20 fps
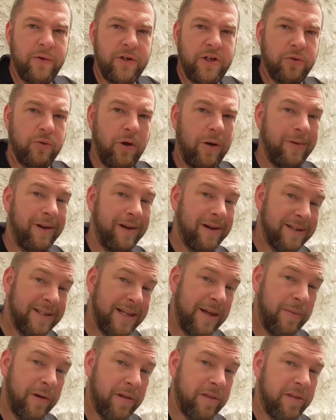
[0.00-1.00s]
which is what I'm going to
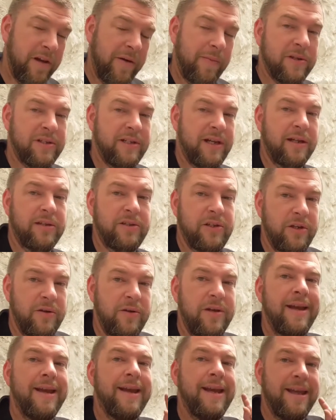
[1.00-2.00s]
set my thermostat to,